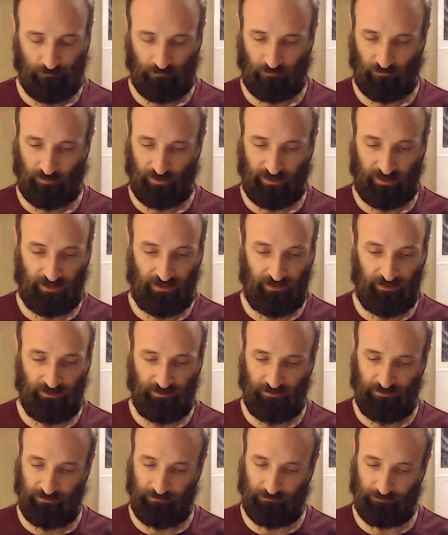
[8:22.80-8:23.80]
Okay,
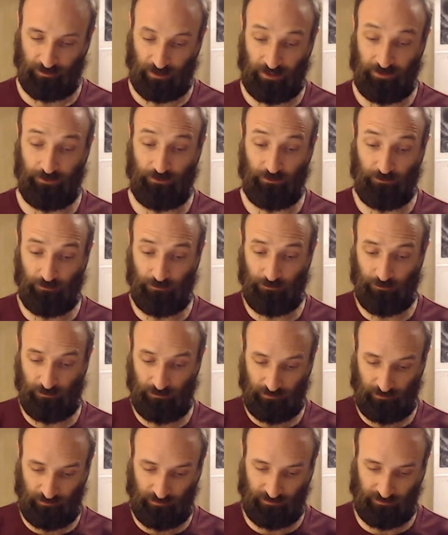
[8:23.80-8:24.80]
I know
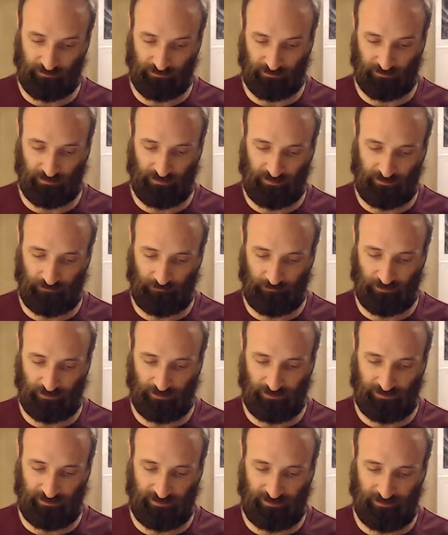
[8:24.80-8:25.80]
this is going to help me a
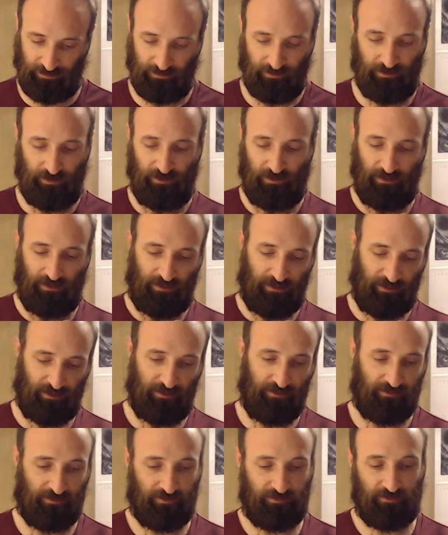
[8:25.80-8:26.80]
lot
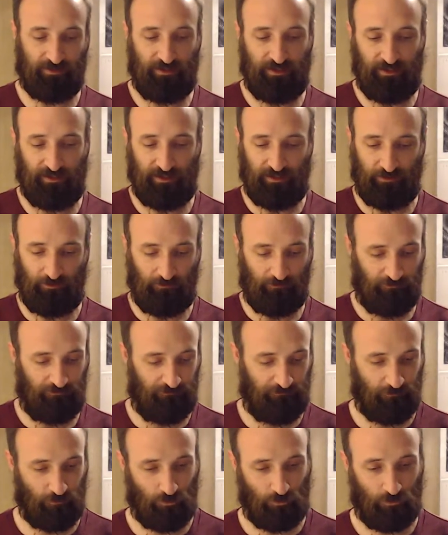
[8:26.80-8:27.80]
as it's laid out
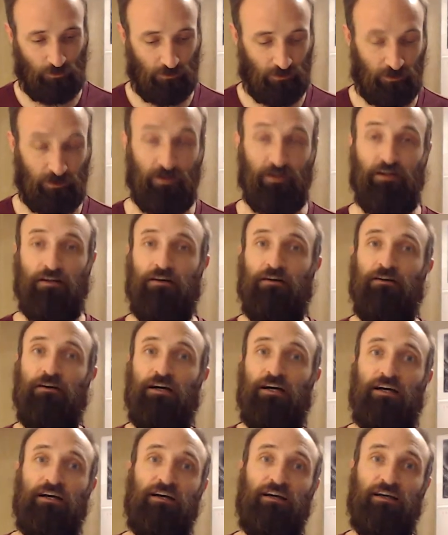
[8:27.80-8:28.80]
for
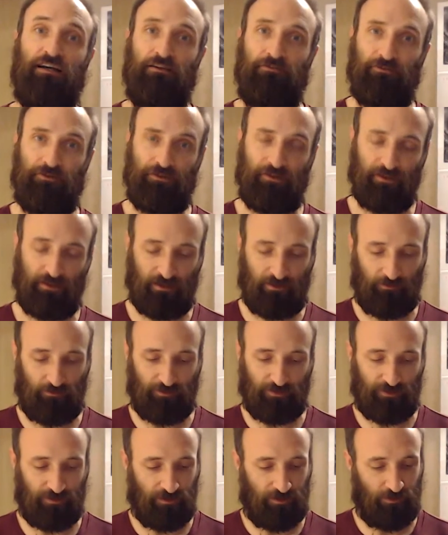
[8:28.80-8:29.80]
everything I
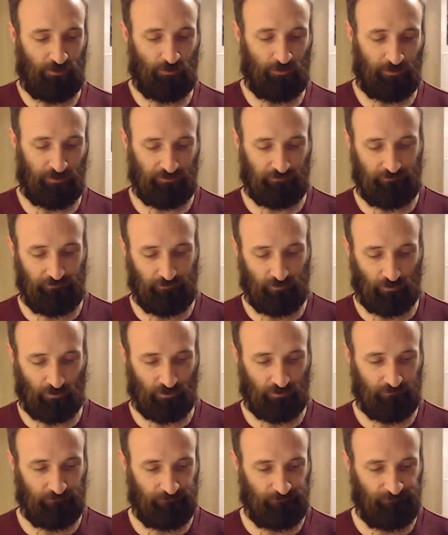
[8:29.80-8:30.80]
was hoping for.
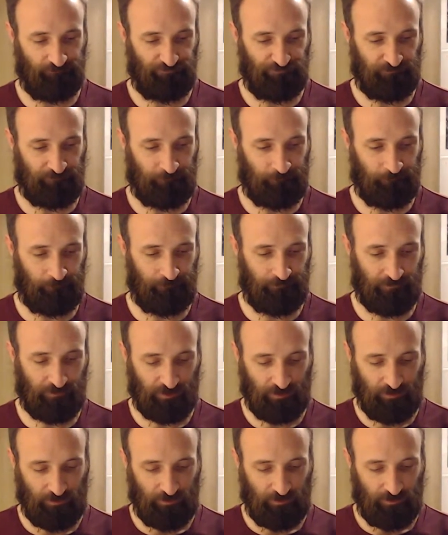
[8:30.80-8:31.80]

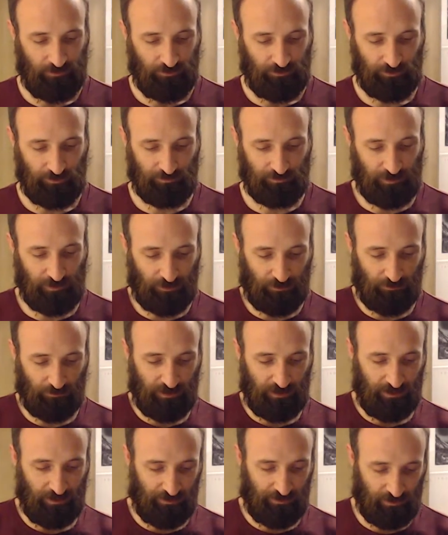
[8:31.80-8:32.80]
Shows me
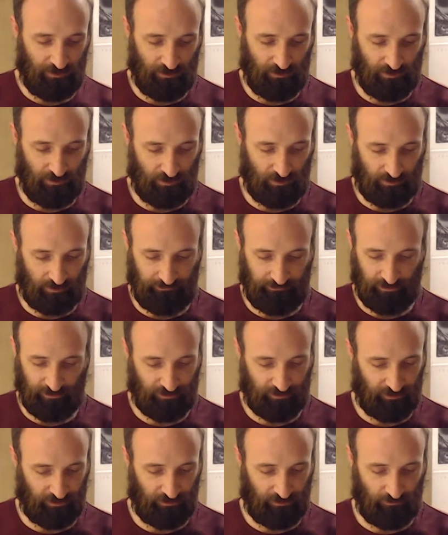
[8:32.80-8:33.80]
notation,
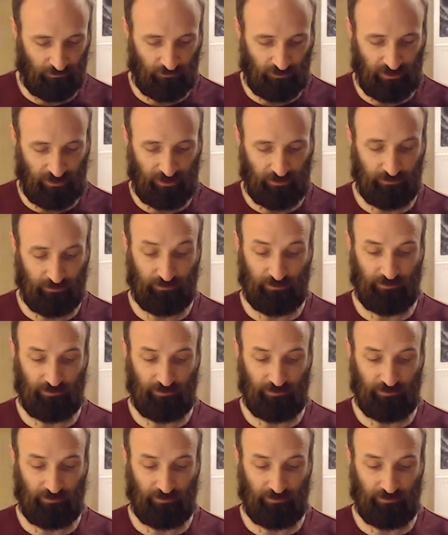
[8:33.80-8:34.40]
obviously I know that.